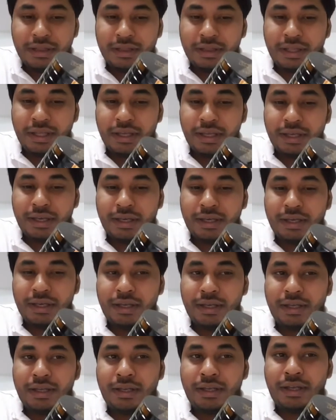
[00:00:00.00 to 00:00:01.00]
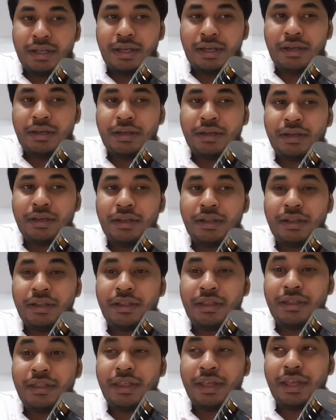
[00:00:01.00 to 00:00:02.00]
Then
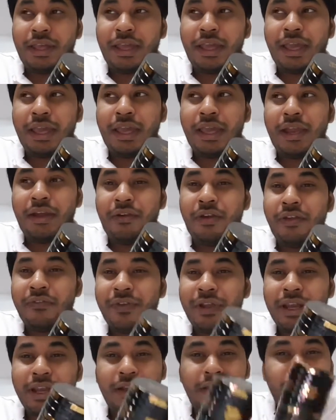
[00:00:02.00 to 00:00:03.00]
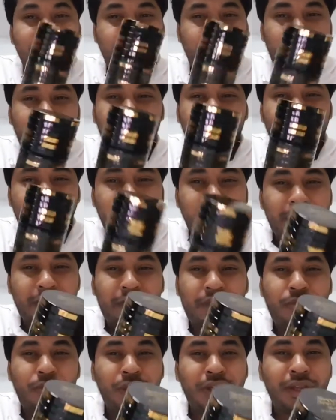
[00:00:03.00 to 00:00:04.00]
CK reveal it a bit
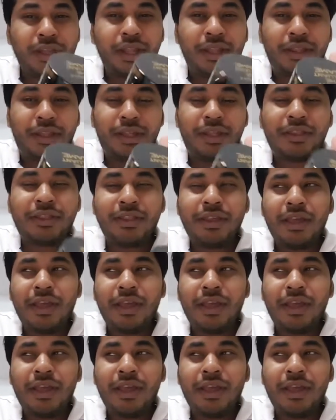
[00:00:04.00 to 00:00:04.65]
sweeter than this,